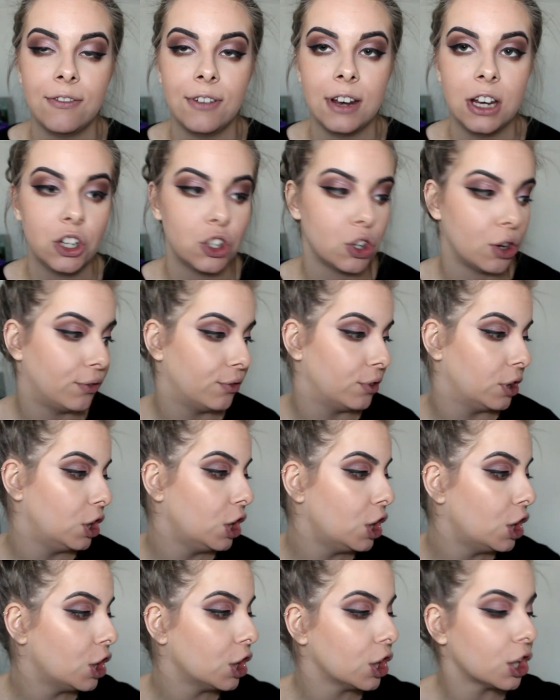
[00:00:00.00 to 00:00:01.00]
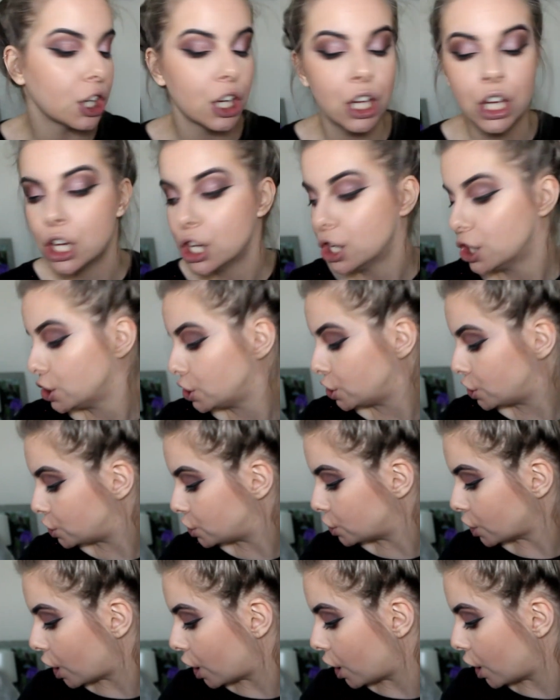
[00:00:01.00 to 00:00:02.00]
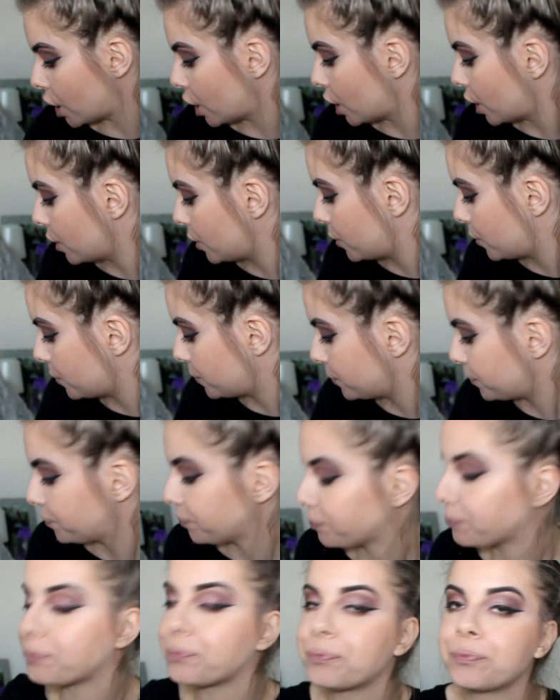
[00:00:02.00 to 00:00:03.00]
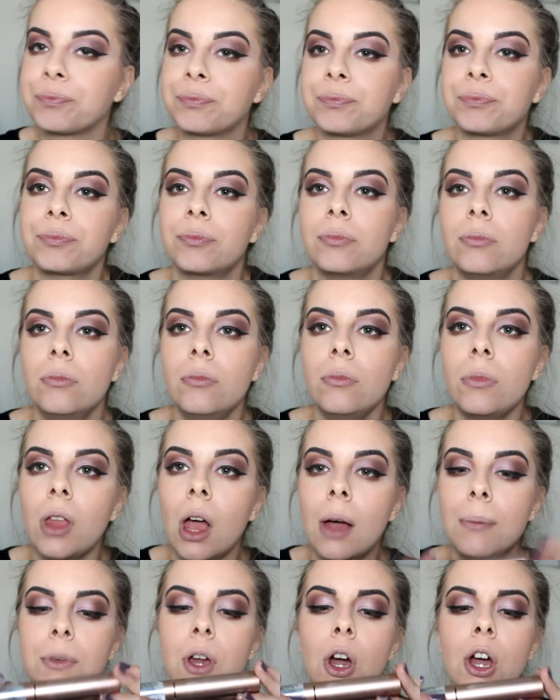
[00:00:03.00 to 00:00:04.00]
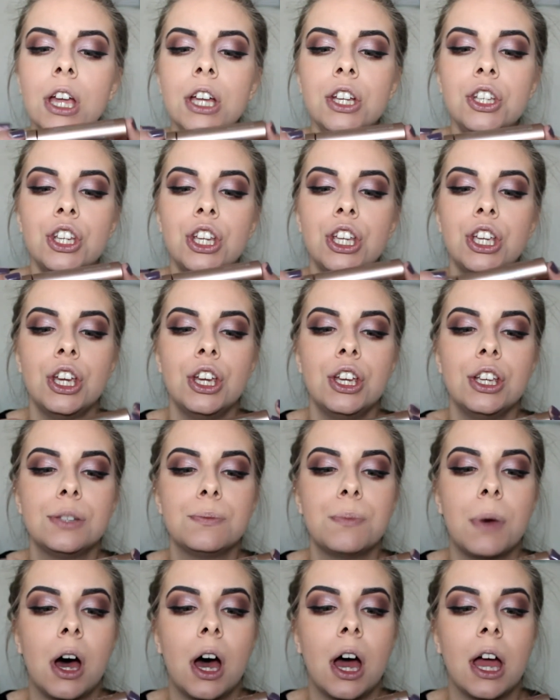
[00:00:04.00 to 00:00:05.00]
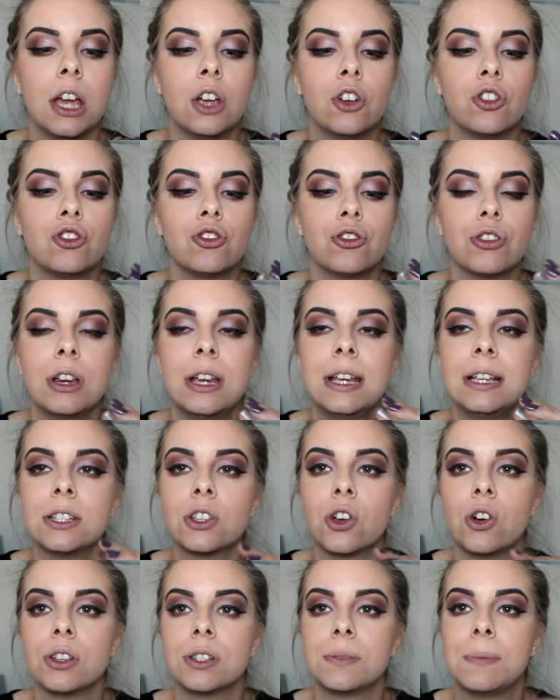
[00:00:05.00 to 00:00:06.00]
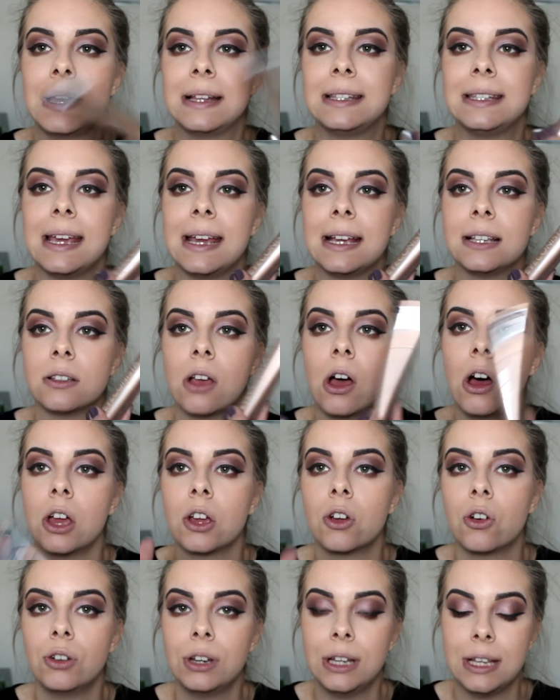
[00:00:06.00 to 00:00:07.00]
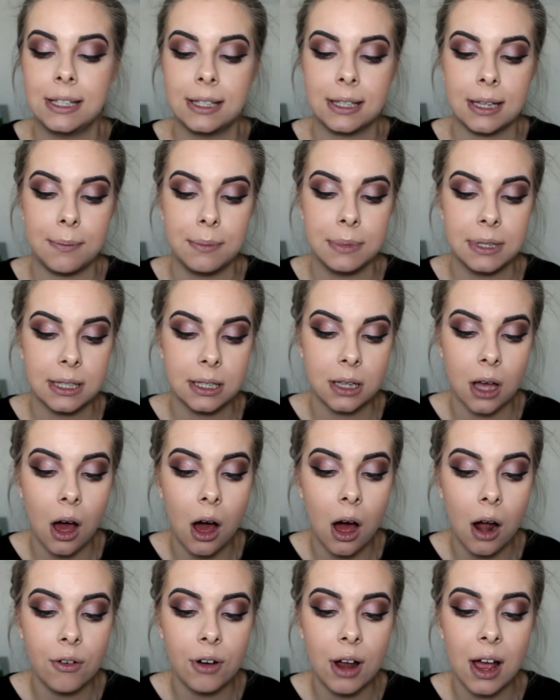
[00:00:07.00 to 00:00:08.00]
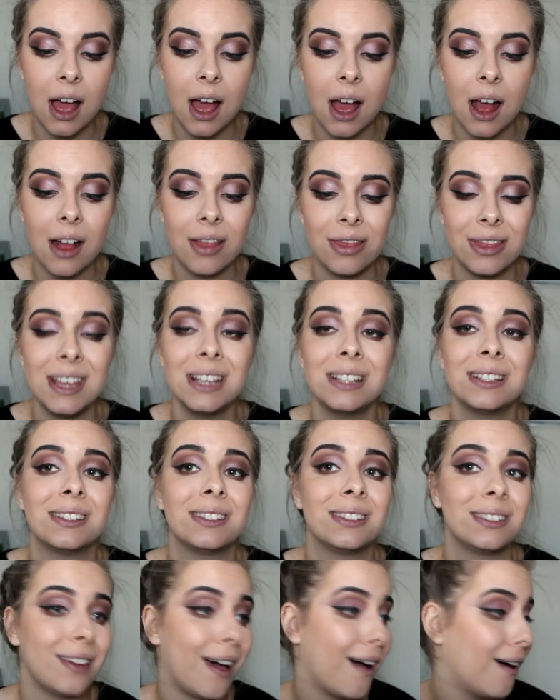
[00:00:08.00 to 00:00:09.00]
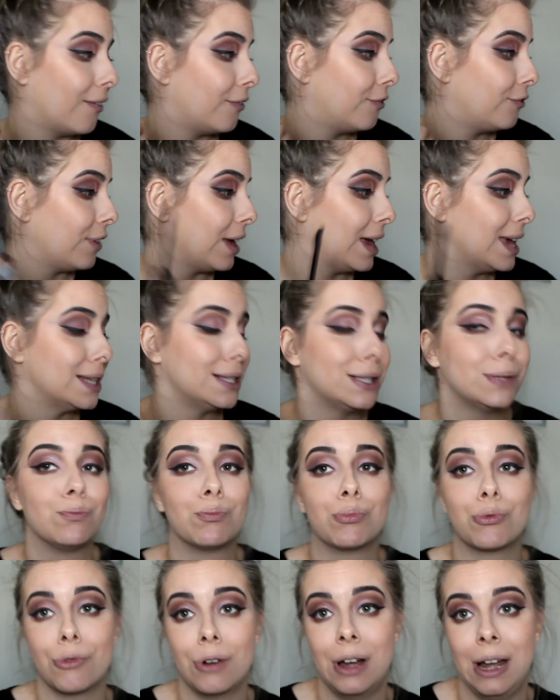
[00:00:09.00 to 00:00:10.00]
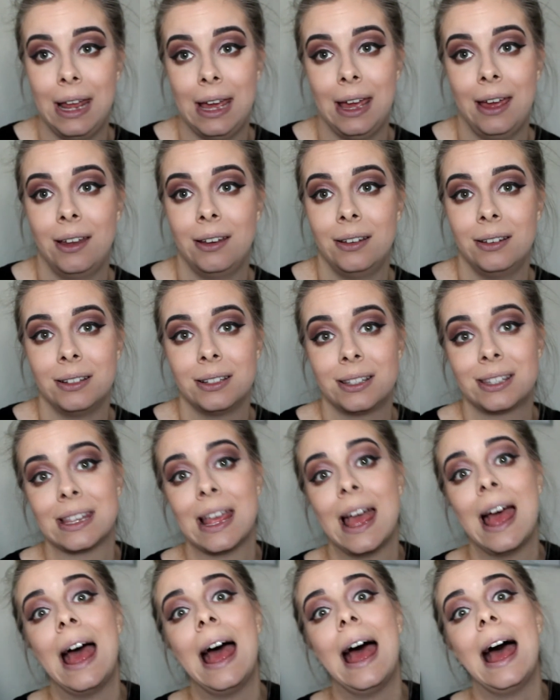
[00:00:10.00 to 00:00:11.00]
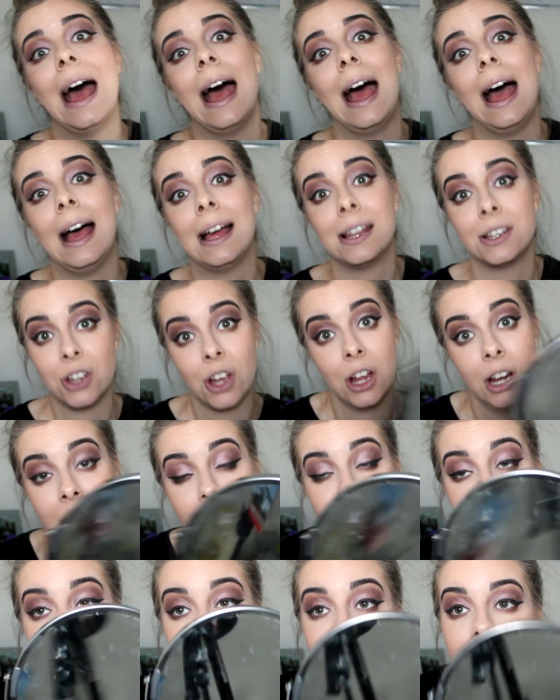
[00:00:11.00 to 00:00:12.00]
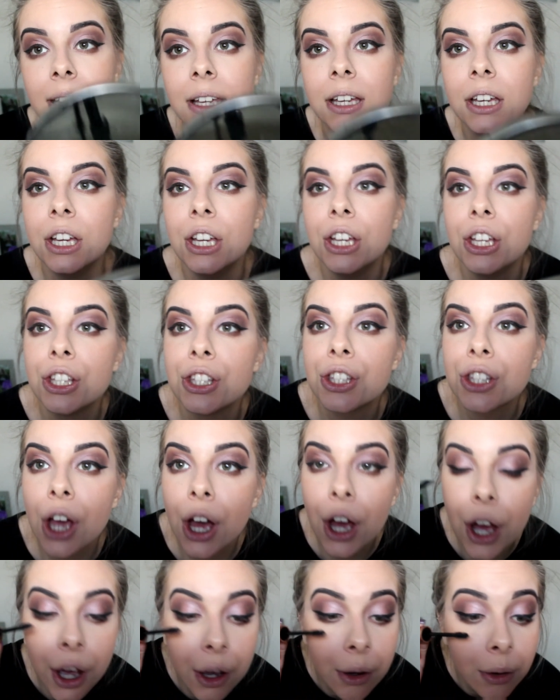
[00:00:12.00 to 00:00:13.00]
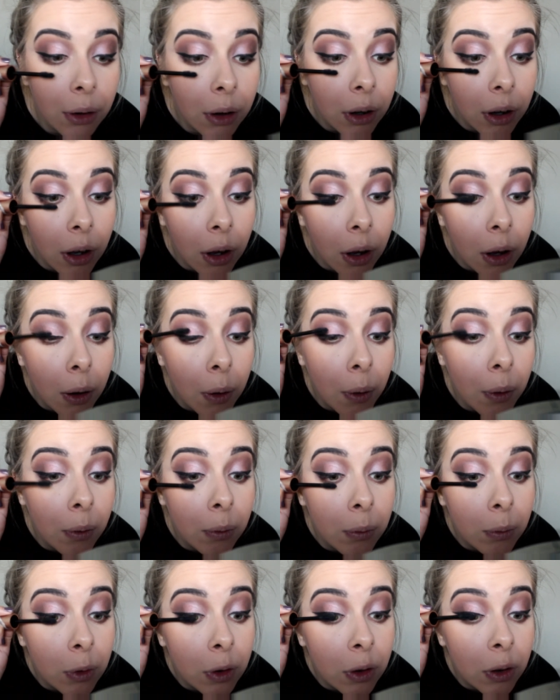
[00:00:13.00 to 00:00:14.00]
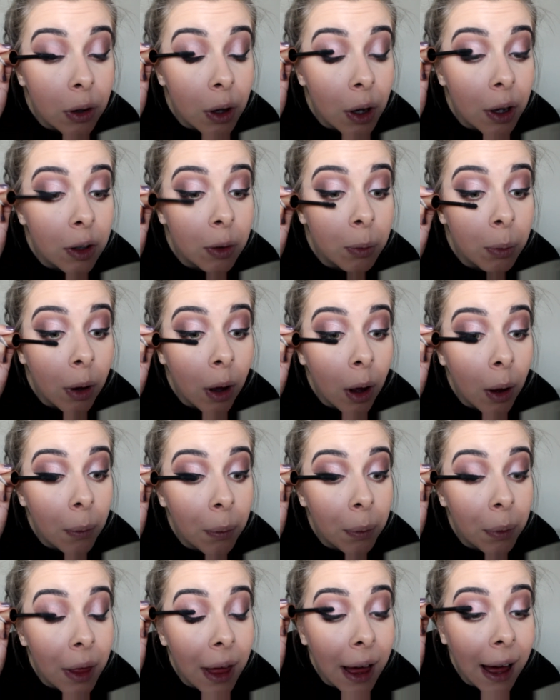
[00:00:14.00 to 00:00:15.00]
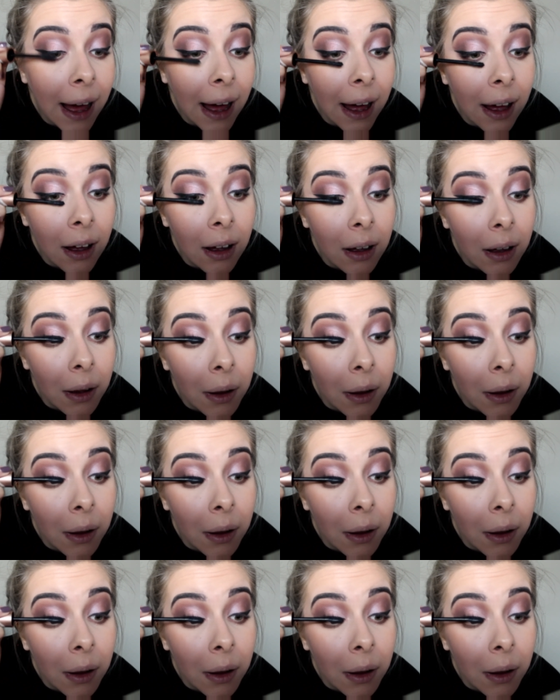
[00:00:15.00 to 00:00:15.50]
finish off the look. So I'm going to use my Catrice Cosmetics Iconista mascara. This stuff is brilliant and I love it. So I'm just going to pop that